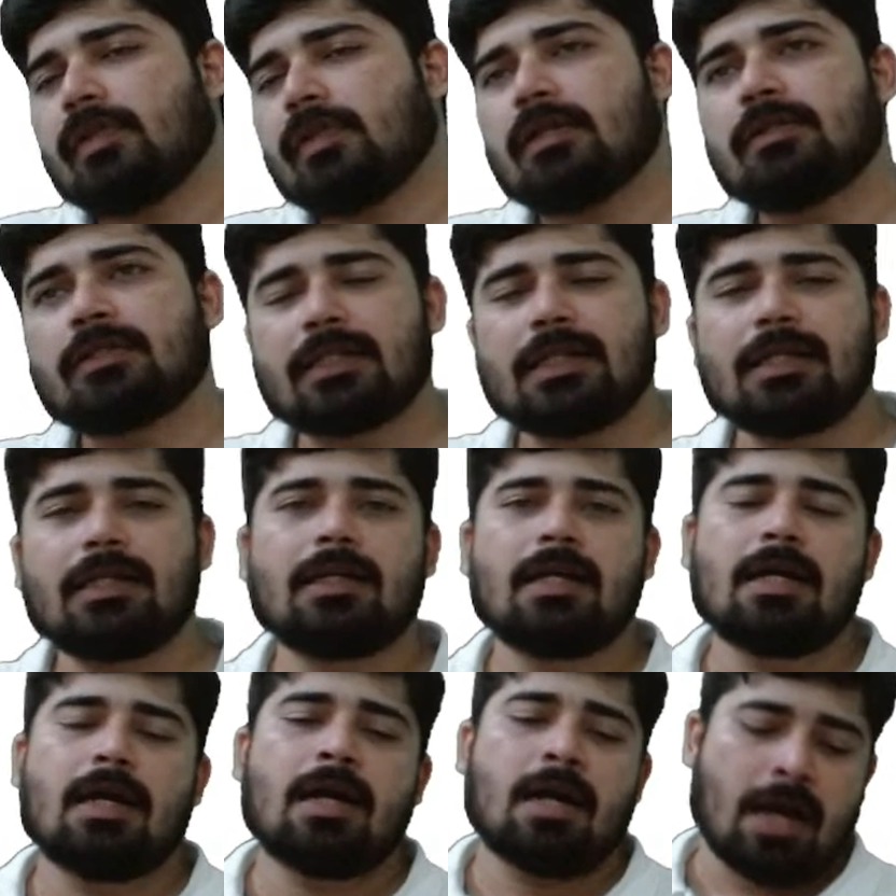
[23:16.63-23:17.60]

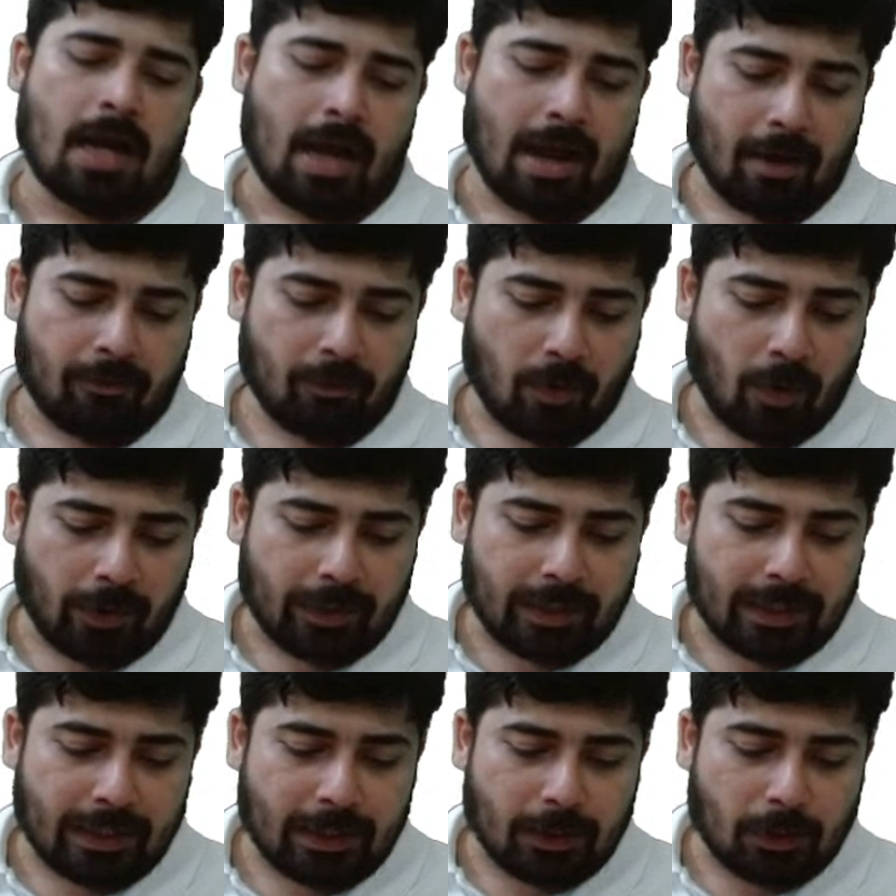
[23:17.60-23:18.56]
See, I have
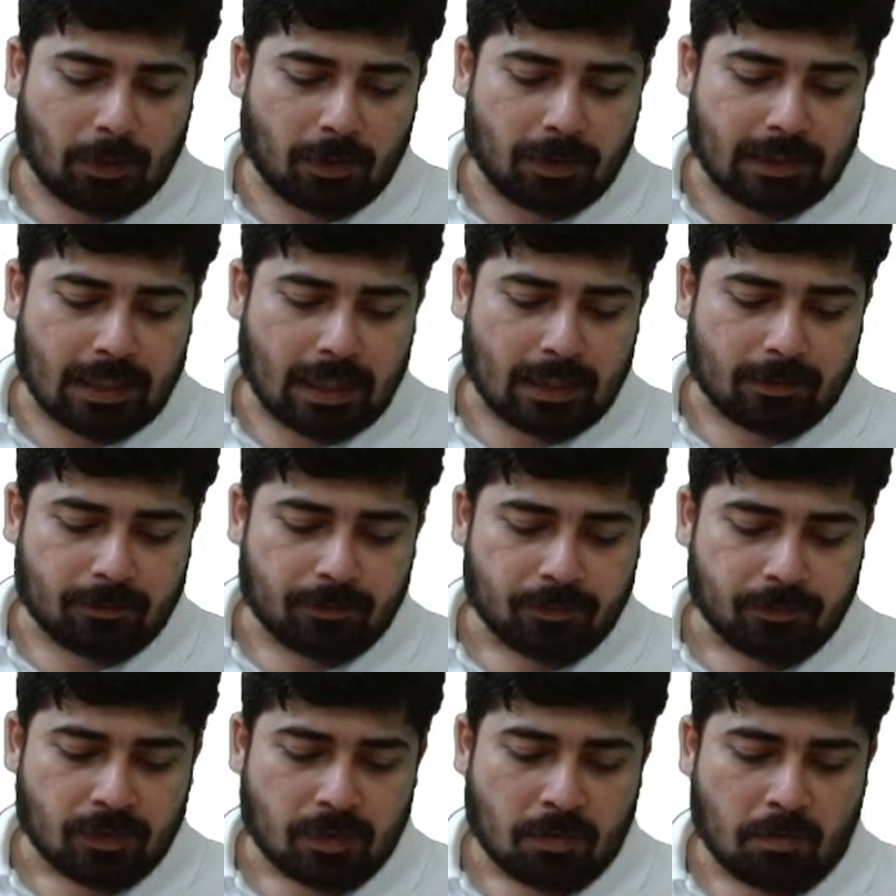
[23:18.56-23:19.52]
already told
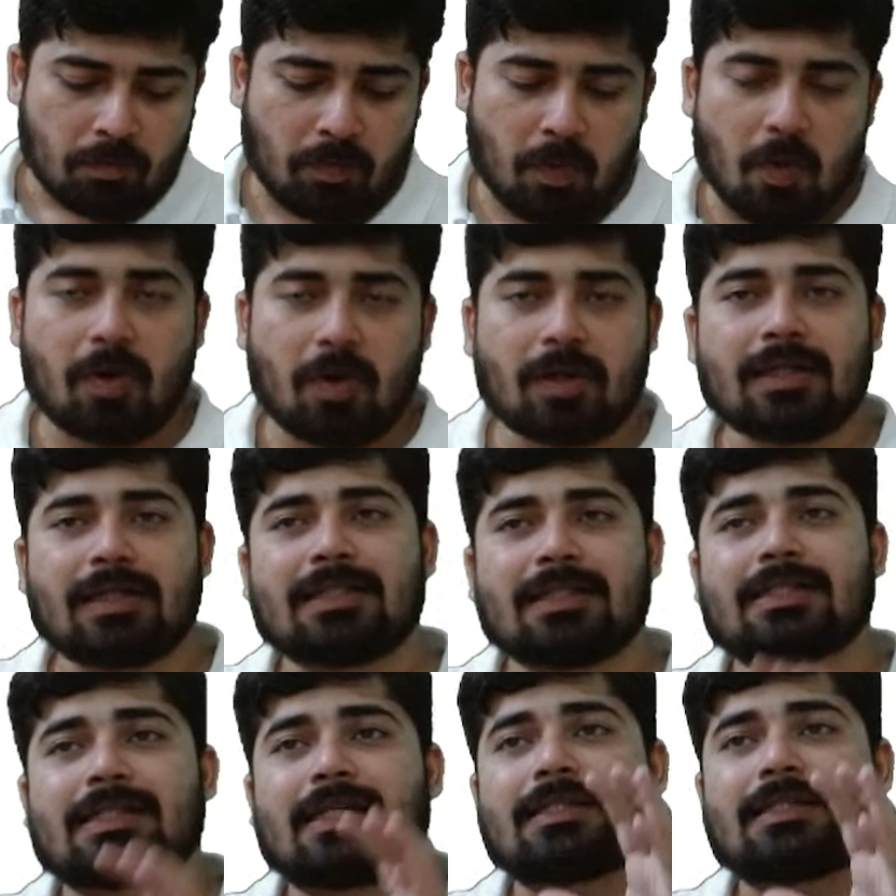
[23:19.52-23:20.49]
that Bohr
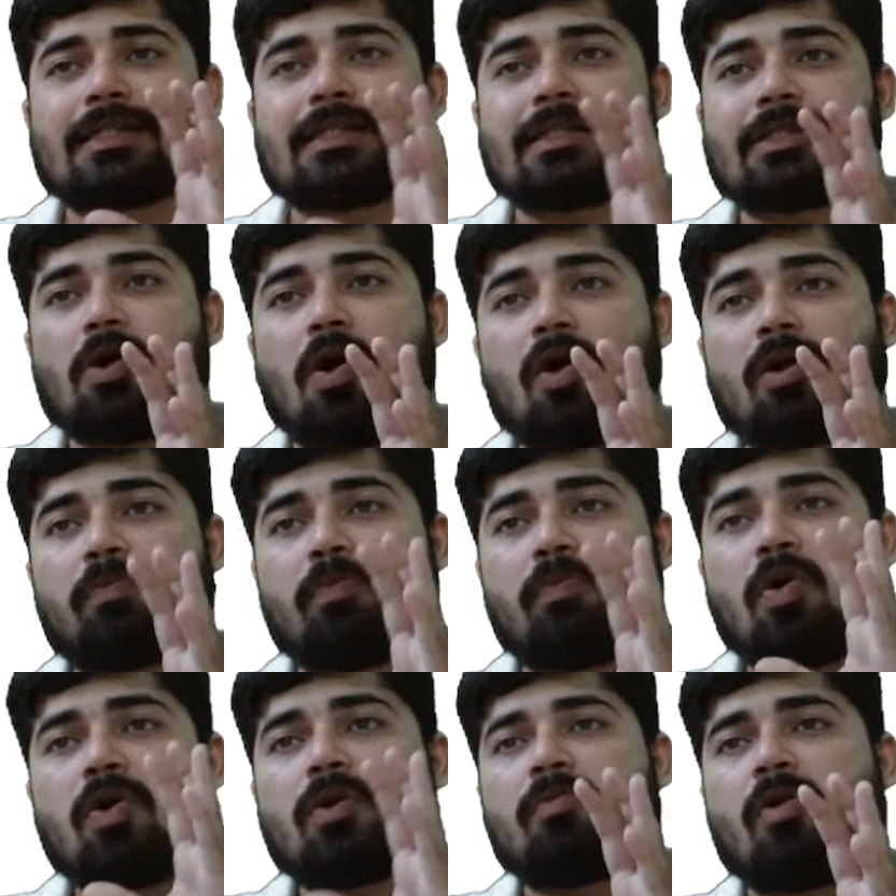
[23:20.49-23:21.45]
discusses, or
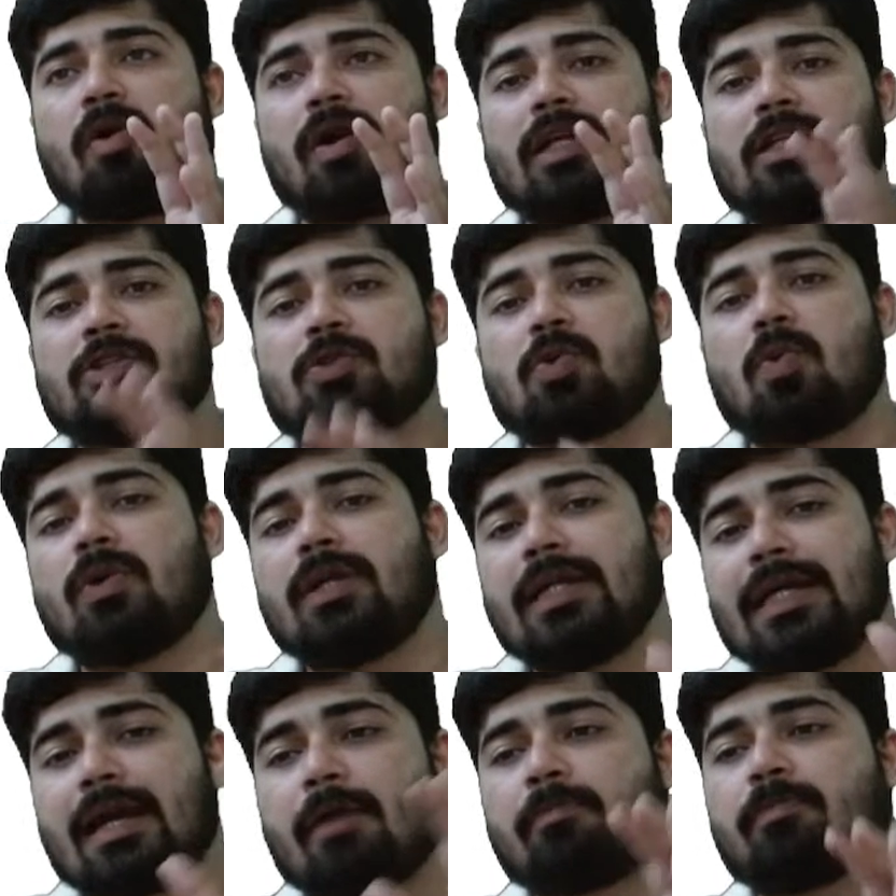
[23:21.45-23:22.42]
Bohr model is
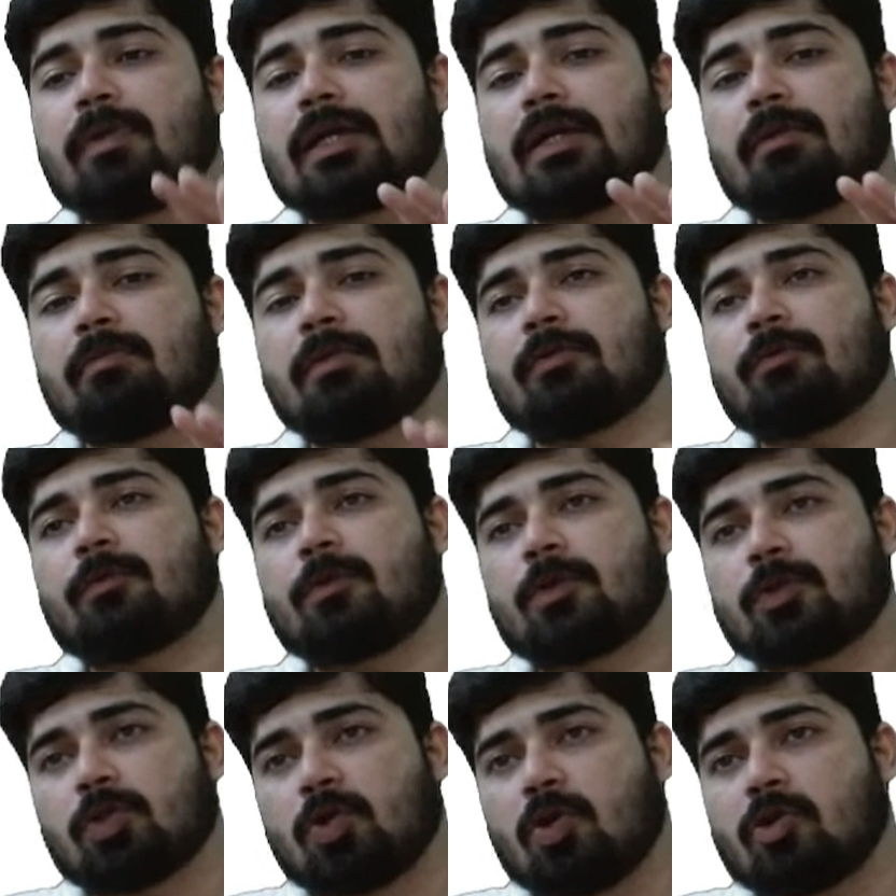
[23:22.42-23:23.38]
only applicable
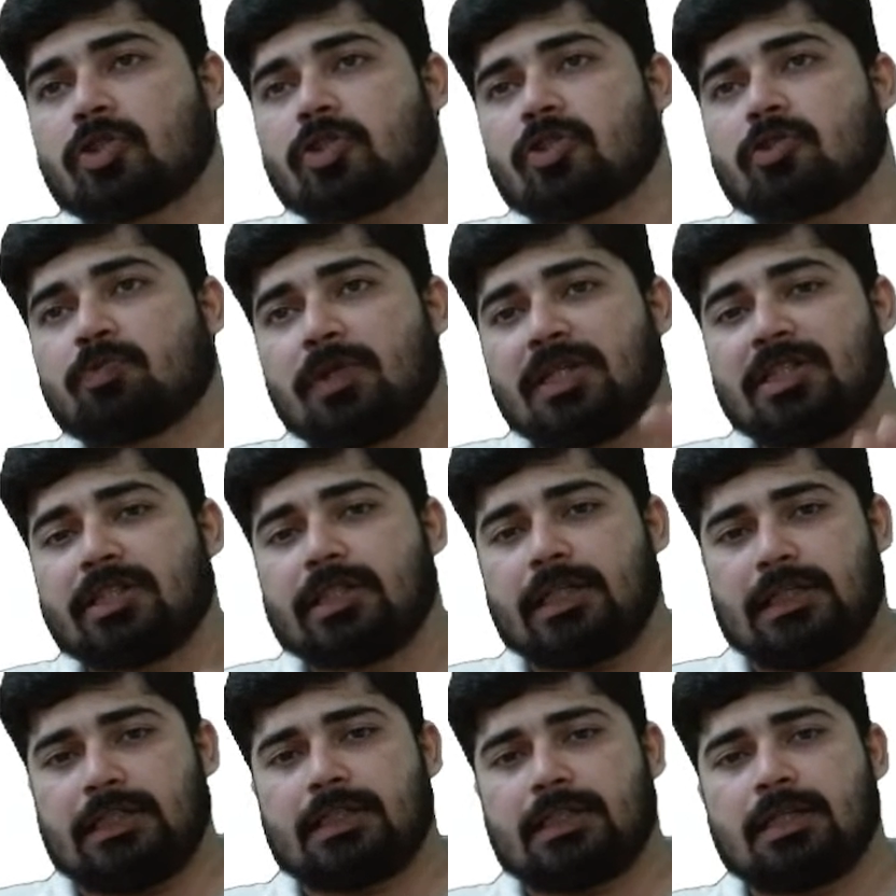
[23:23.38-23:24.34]
for those
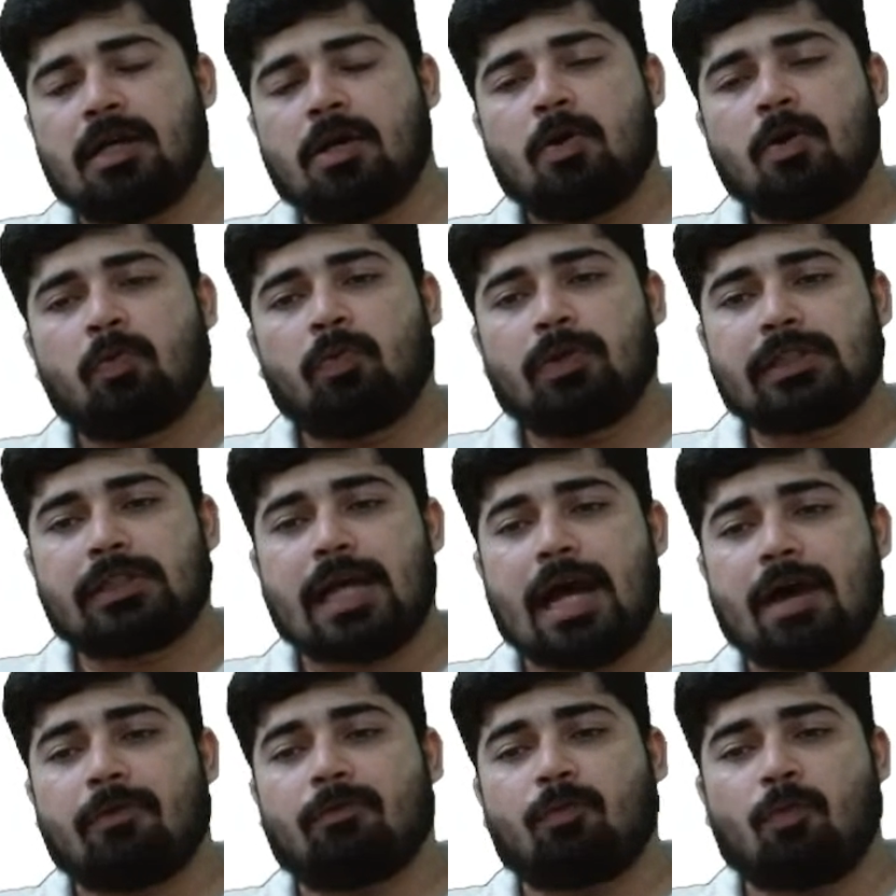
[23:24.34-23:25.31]
species which
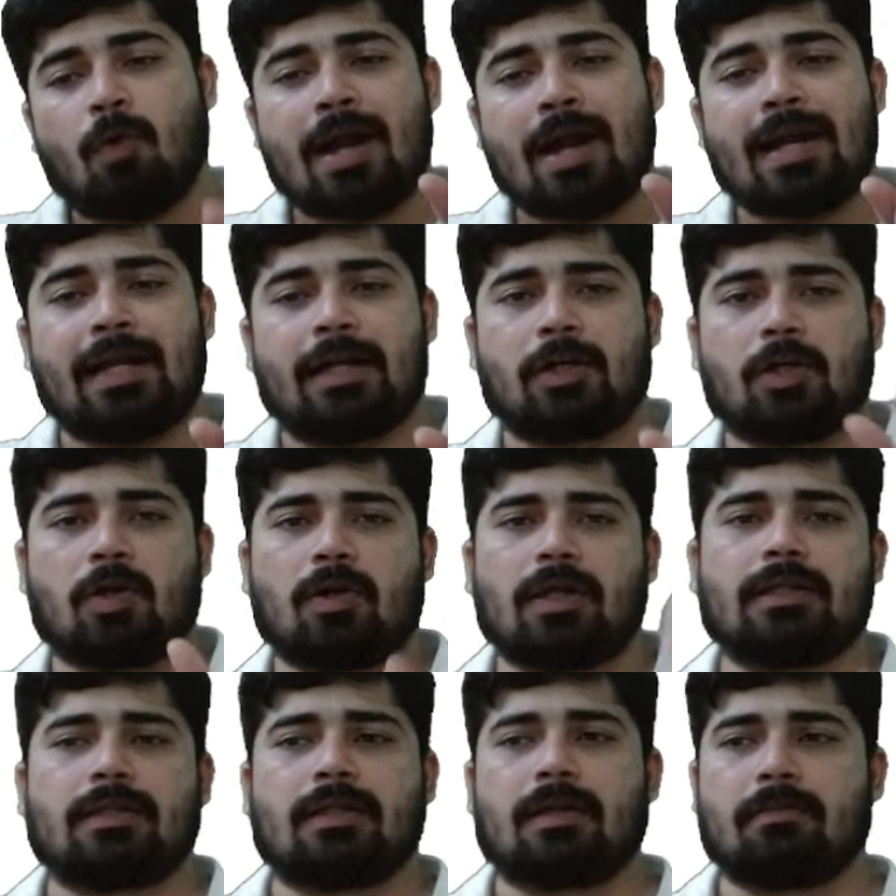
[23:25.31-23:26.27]
have one electron
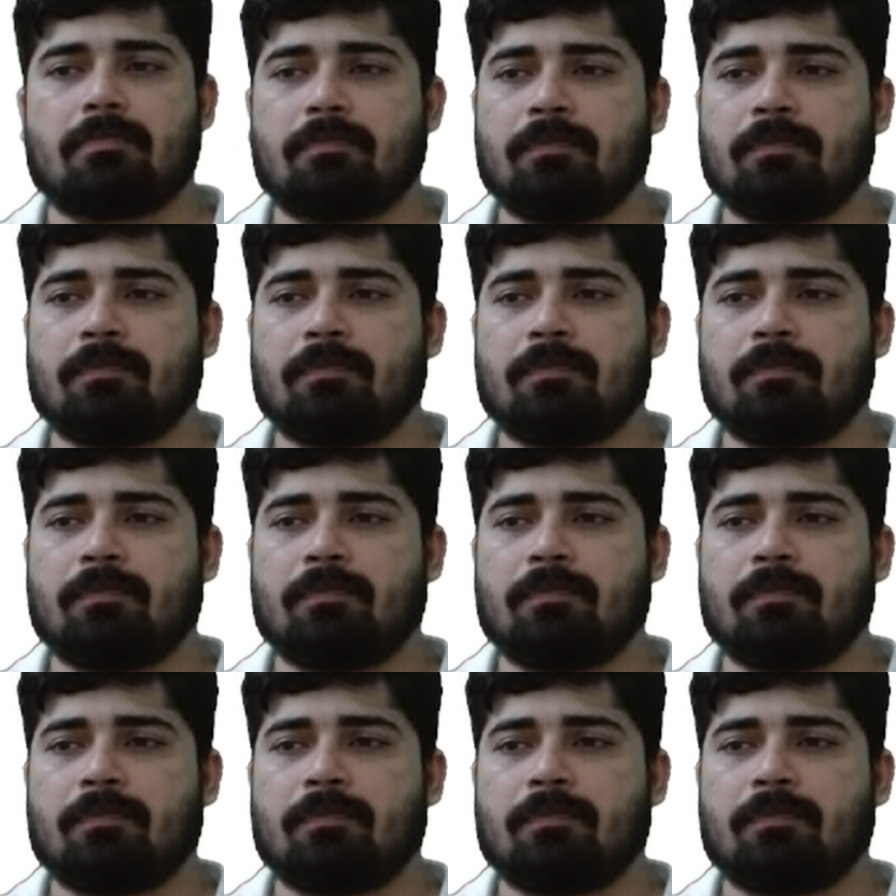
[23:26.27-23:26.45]
in them.